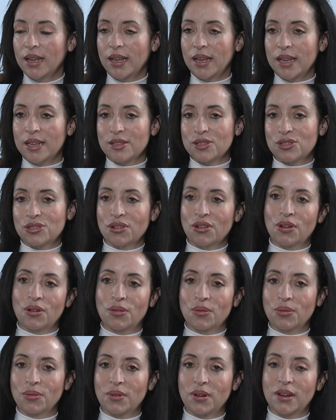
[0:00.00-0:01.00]
And
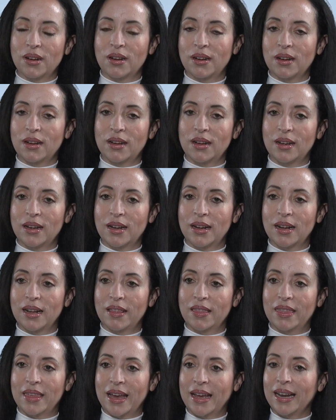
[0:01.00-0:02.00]
so
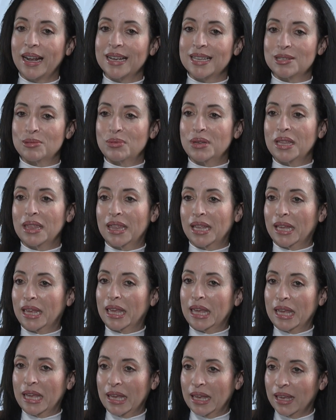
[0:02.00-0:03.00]
that has been the
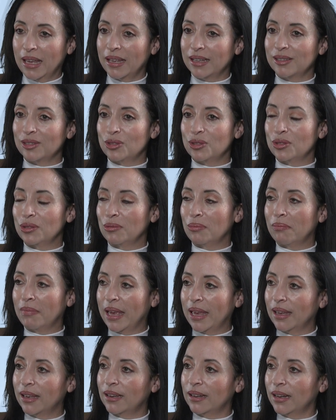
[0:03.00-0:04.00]
key to
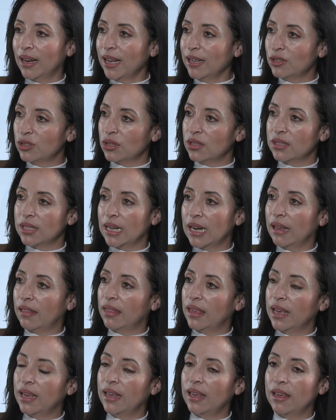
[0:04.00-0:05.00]
make connections. And I
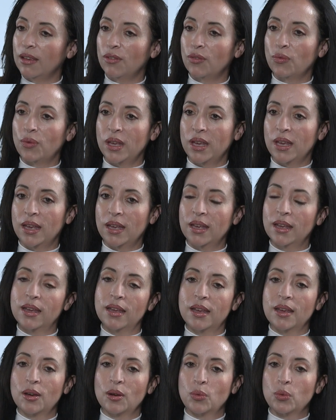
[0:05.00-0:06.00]
think if we
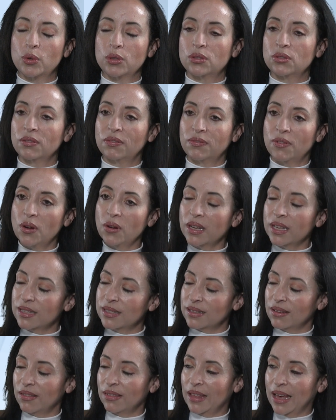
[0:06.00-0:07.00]
were to
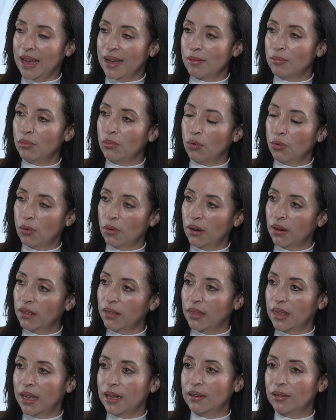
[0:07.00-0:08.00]
focus on that more
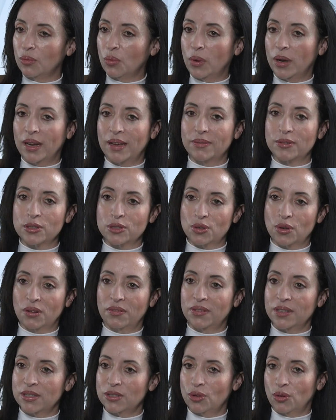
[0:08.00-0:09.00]
than whatever
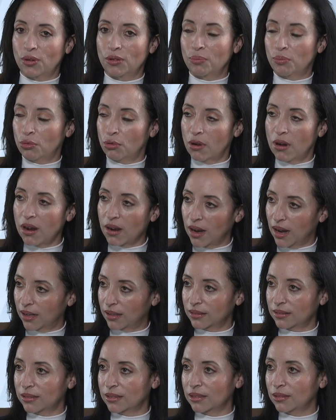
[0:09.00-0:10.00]
service or
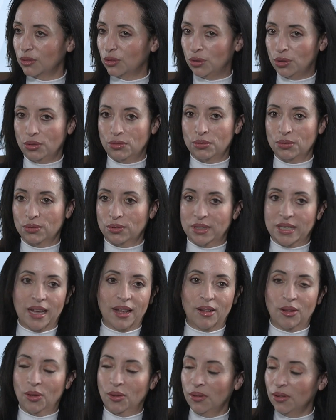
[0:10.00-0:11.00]
product you
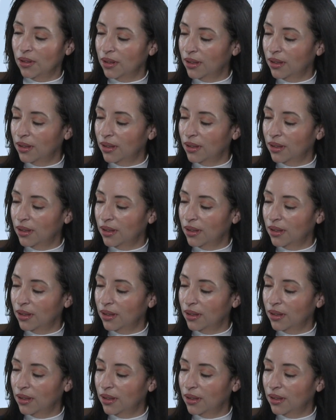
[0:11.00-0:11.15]
sell,